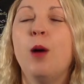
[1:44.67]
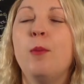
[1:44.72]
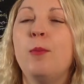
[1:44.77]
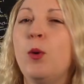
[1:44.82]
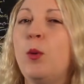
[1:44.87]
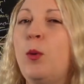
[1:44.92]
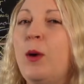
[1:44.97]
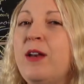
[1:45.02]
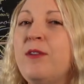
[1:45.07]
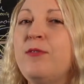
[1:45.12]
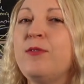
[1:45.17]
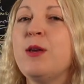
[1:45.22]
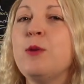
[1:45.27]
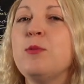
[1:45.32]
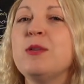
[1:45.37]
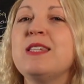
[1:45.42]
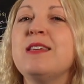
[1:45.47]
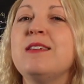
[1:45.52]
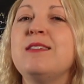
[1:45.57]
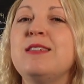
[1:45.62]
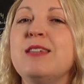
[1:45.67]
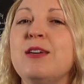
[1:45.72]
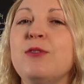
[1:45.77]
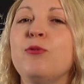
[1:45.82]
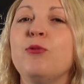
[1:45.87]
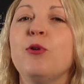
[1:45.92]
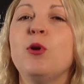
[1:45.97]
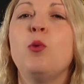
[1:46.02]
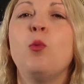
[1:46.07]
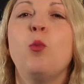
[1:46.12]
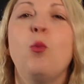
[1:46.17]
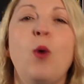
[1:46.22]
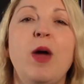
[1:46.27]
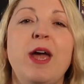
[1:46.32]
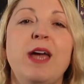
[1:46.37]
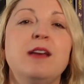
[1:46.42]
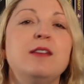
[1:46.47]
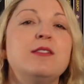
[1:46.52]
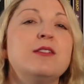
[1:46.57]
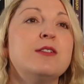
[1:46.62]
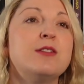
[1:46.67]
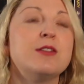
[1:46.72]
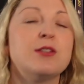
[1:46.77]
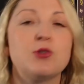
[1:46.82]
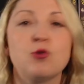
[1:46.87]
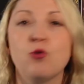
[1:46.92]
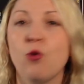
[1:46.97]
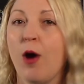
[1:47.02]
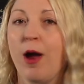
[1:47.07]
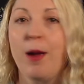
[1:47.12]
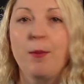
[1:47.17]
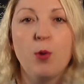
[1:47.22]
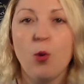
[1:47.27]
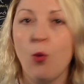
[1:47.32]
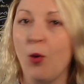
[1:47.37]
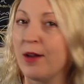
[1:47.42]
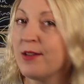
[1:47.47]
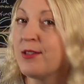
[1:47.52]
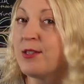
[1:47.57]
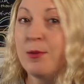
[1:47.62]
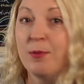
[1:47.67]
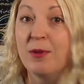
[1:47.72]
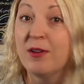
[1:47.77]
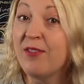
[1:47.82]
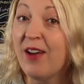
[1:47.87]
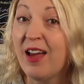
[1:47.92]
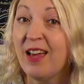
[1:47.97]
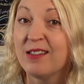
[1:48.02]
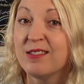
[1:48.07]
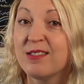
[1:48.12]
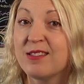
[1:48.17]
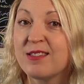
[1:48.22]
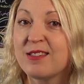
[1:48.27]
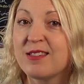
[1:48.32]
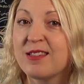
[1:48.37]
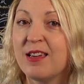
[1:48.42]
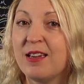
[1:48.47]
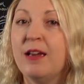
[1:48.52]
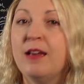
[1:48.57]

But what if there was a different way to describe quantum events?